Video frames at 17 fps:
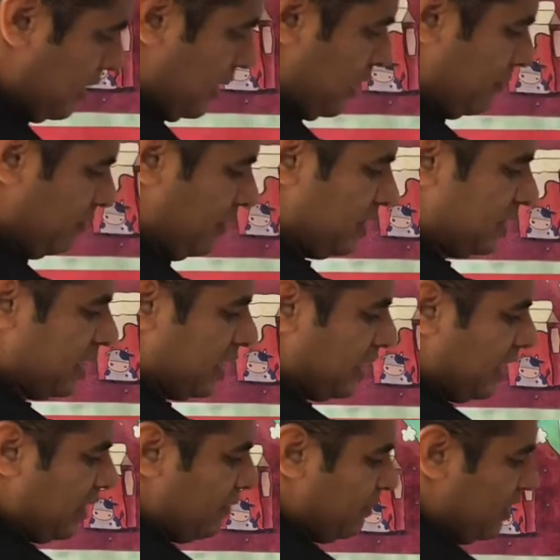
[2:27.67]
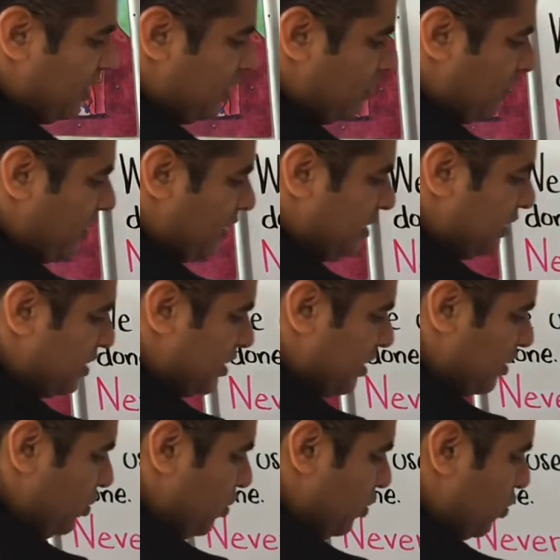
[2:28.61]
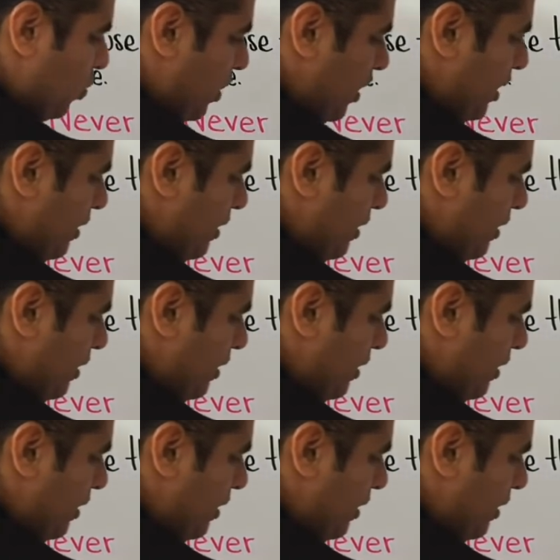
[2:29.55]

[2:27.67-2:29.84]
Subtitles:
Mr. Caramillo is usually